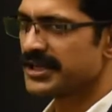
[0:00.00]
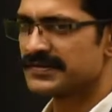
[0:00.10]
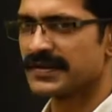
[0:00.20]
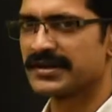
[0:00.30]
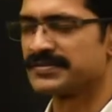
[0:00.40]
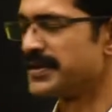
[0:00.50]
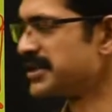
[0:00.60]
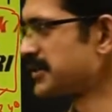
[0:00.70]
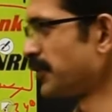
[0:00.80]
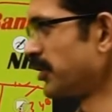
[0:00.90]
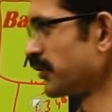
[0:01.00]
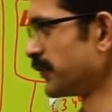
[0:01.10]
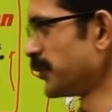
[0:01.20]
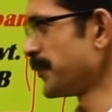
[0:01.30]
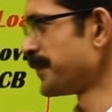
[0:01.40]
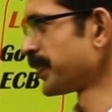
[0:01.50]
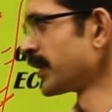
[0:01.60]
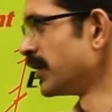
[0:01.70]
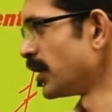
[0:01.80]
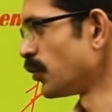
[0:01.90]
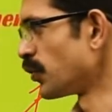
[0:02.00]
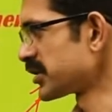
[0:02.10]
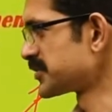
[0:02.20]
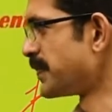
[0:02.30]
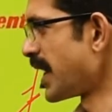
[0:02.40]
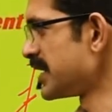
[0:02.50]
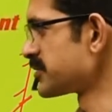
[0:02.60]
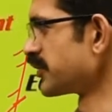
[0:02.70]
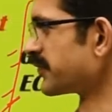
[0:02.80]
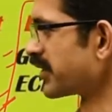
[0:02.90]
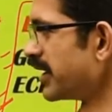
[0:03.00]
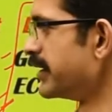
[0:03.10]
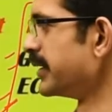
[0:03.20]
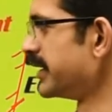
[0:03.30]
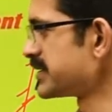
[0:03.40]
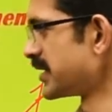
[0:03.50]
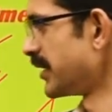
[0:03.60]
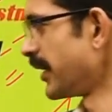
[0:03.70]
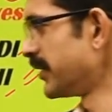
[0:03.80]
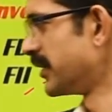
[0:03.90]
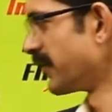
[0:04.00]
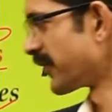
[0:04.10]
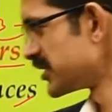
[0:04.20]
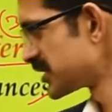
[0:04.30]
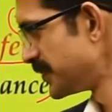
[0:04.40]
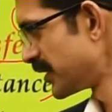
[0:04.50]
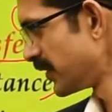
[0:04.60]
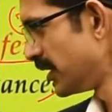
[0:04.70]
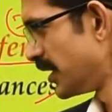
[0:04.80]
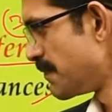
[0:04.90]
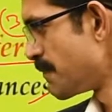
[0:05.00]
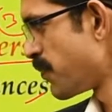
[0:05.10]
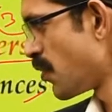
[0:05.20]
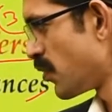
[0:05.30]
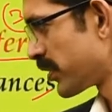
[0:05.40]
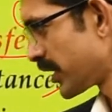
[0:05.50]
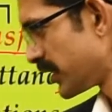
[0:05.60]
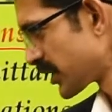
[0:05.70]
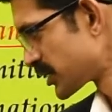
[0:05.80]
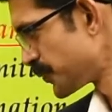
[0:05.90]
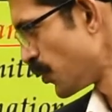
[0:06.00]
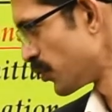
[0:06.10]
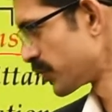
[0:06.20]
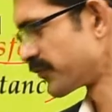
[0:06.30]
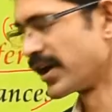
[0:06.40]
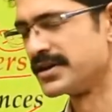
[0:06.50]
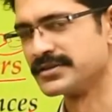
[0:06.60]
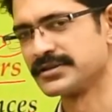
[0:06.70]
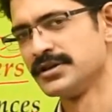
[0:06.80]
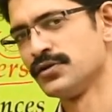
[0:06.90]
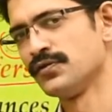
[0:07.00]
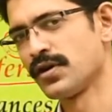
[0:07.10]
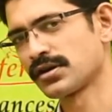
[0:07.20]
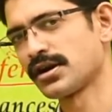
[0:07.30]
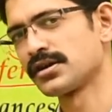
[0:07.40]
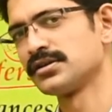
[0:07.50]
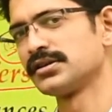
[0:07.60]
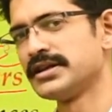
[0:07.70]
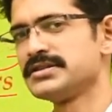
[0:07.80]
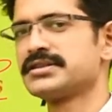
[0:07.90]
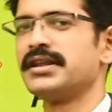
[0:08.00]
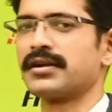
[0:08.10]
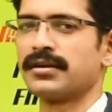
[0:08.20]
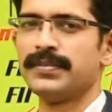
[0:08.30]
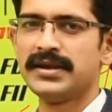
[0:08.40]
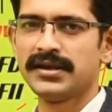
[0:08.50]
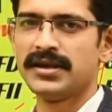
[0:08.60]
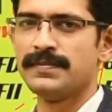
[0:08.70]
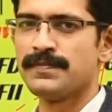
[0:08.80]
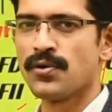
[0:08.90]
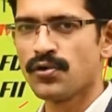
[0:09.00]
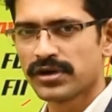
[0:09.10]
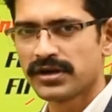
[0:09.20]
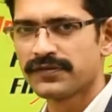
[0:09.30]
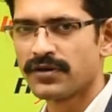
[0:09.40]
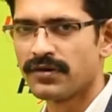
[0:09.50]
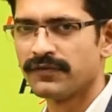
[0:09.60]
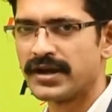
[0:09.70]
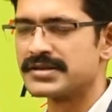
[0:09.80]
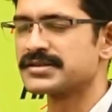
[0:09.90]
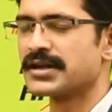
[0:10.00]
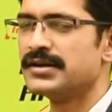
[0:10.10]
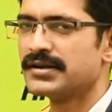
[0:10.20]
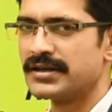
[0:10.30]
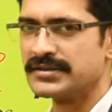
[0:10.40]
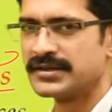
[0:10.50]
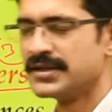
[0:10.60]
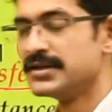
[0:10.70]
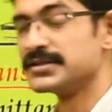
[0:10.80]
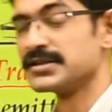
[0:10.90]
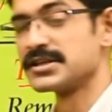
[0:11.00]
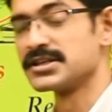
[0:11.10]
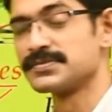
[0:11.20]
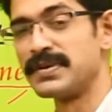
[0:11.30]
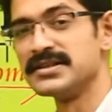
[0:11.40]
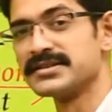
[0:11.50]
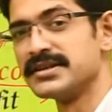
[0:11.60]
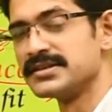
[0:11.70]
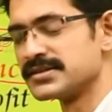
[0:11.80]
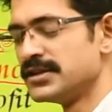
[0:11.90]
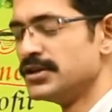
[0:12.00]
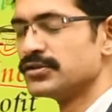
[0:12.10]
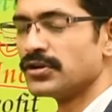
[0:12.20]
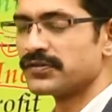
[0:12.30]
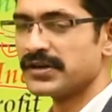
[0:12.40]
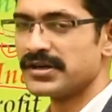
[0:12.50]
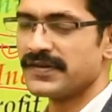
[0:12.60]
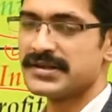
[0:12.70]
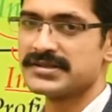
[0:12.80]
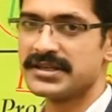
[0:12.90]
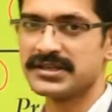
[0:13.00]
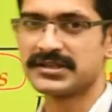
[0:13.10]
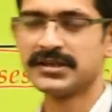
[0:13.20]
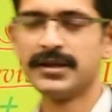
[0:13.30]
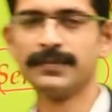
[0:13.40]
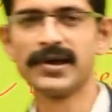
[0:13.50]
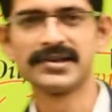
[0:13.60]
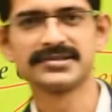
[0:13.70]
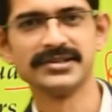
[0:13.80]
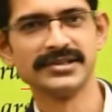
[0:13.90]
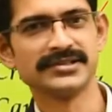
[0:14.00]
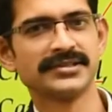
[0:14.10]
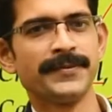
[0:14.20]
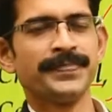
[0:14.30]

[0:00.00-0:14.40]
as well as mains point of view. Now what is balance of trade? It is a net difference between import and export, friends. What are the things that are being imported from various countries such as pulses, software devices, plastics,